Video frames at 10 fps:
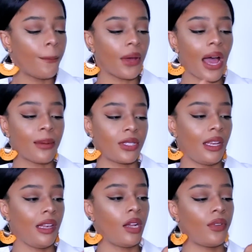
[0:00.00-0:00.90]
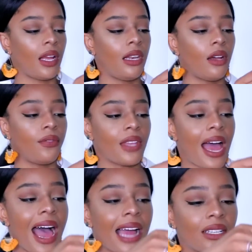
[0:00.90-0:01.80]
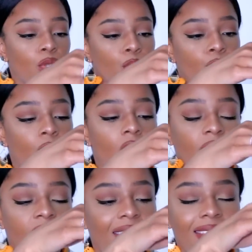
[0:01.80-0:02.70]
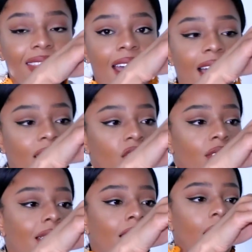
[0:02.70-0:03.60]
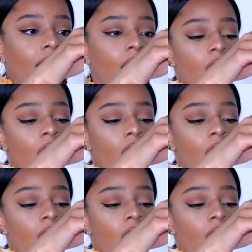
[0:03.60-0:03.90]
But absolutely love it. Love the handle on it there. It's just in like